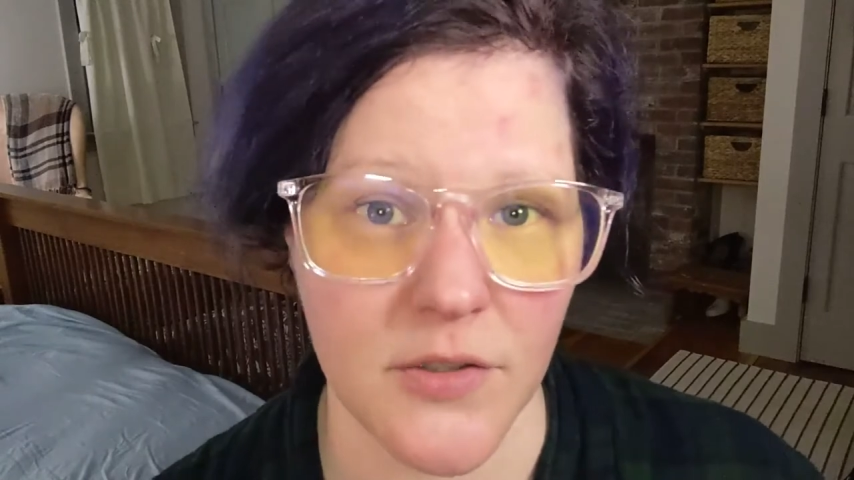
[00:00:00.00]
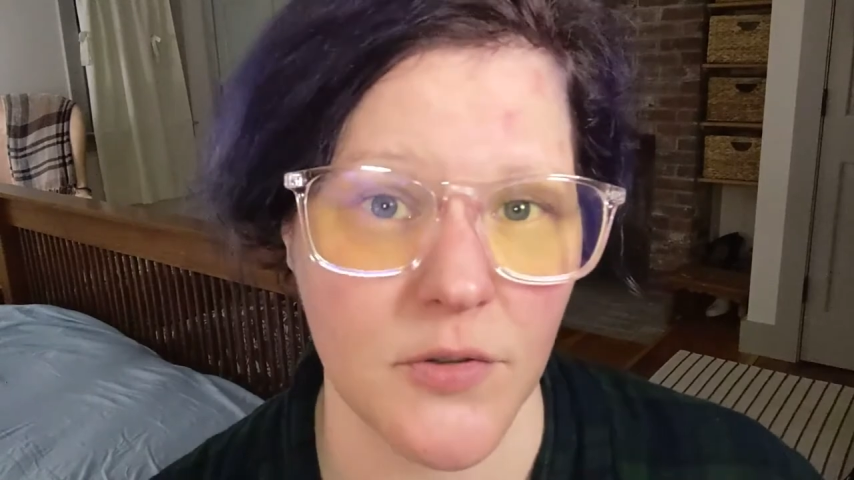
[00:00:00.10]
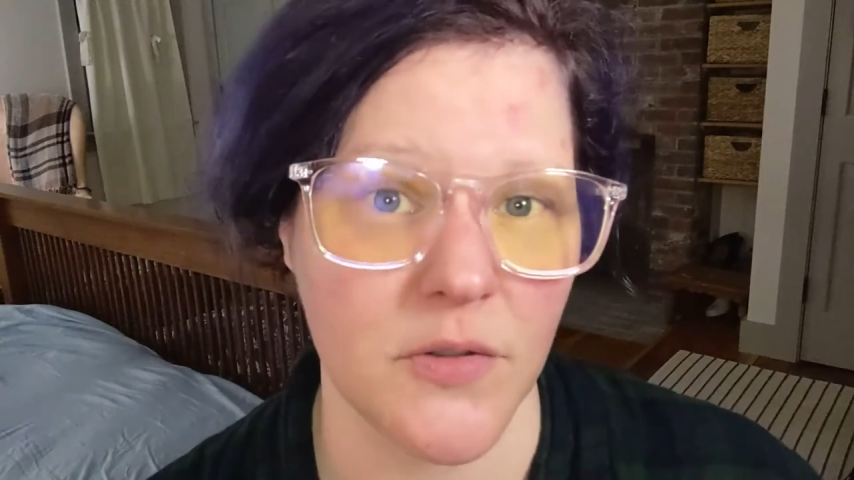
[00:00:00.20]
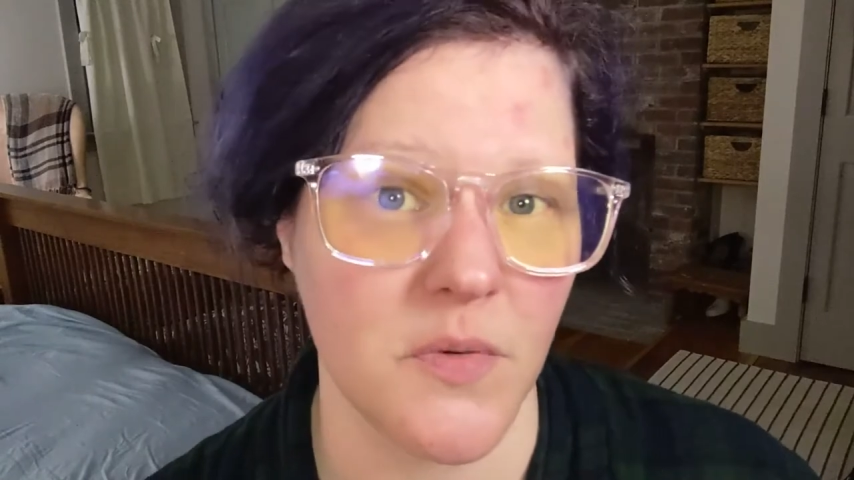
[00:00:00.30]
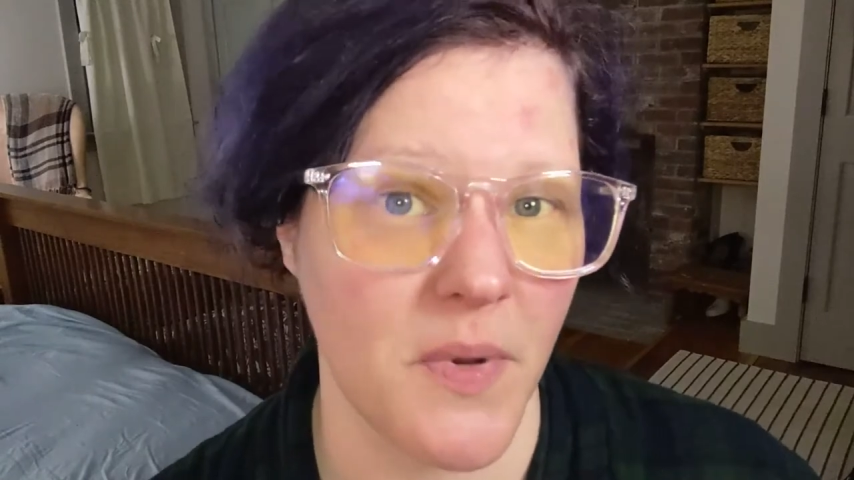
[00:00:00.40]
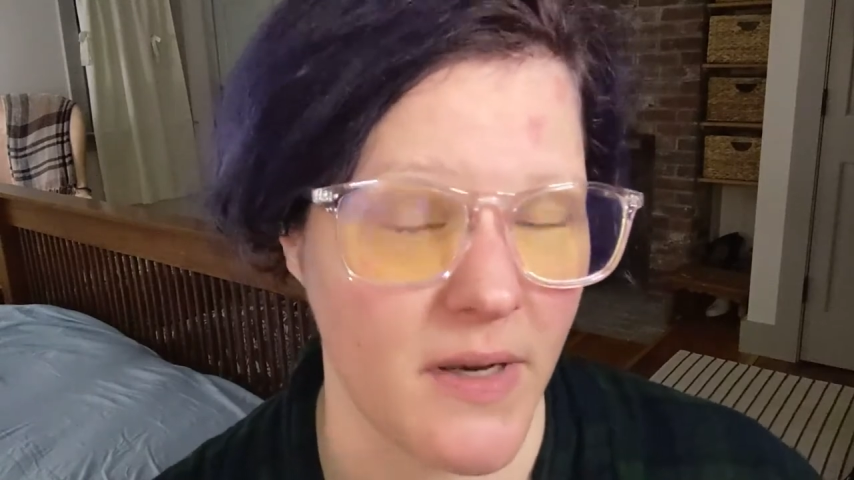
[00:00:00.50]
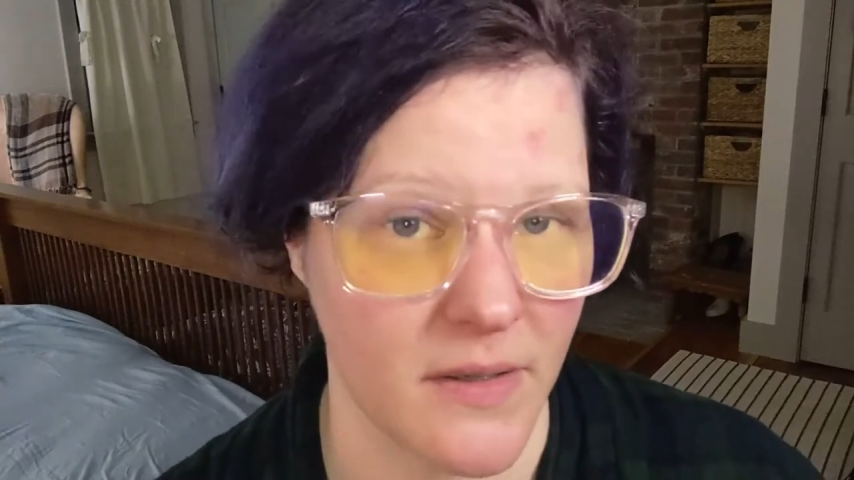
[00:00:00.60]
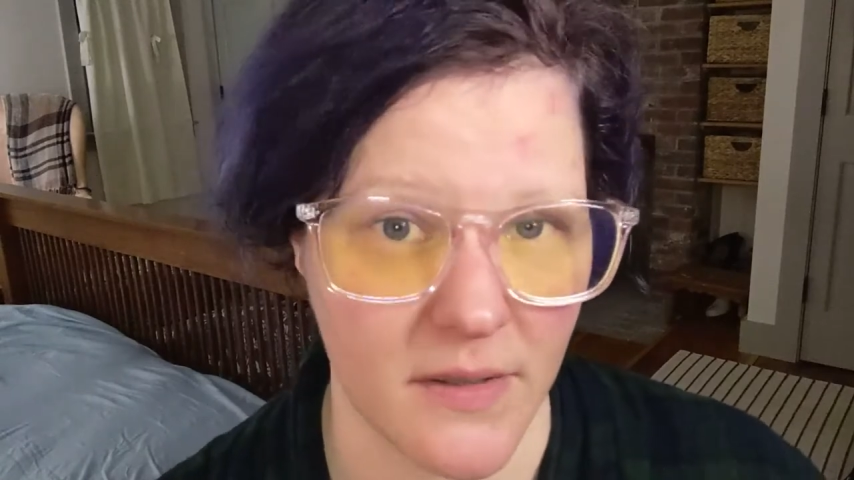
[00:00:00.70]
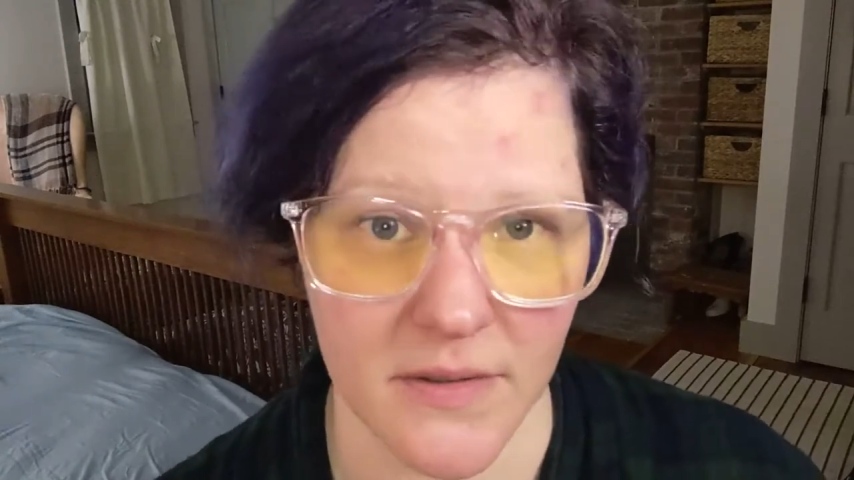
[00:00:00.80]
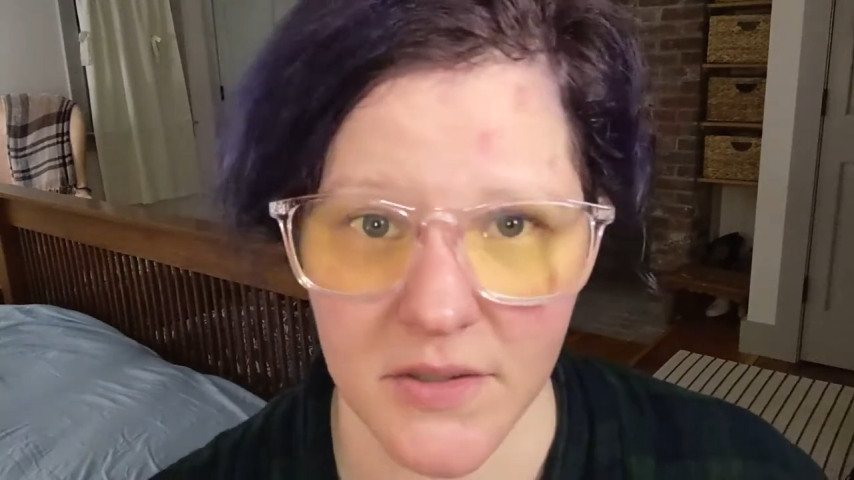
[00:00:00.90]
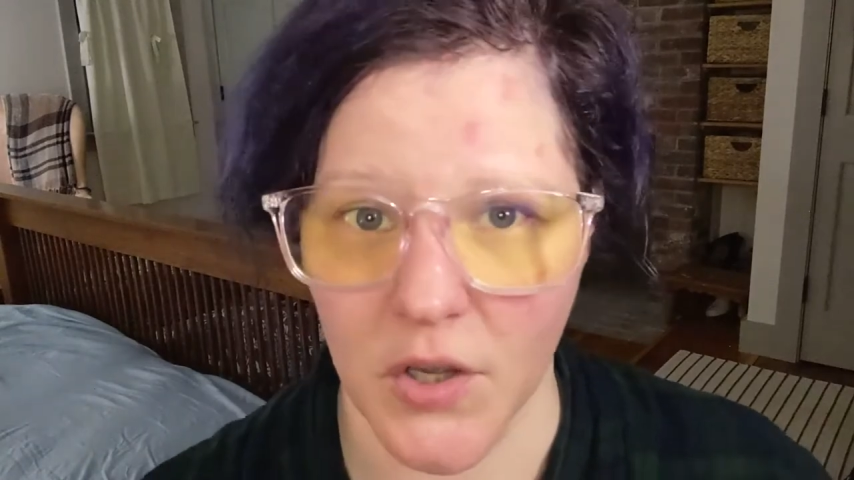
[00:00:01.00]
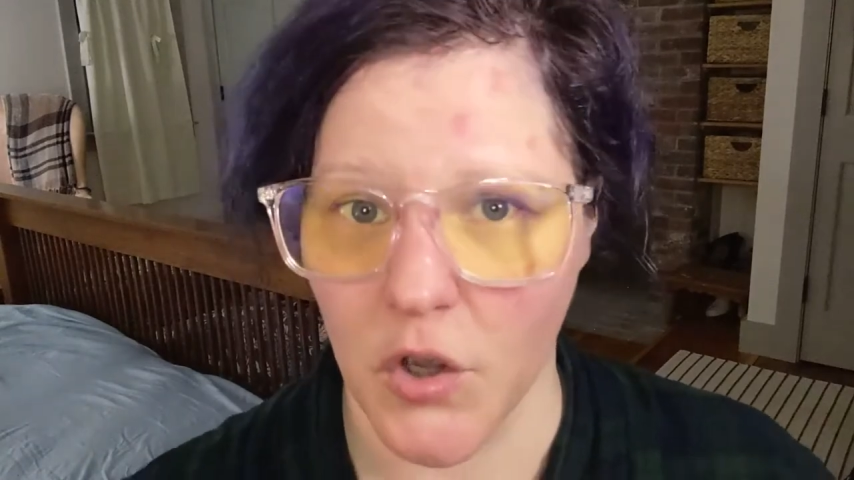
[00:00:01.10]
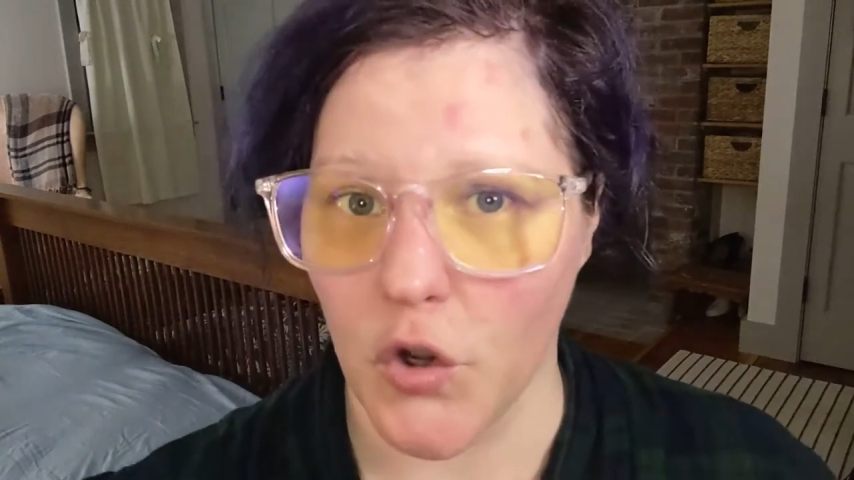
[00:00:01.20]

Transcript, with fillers: to dependence.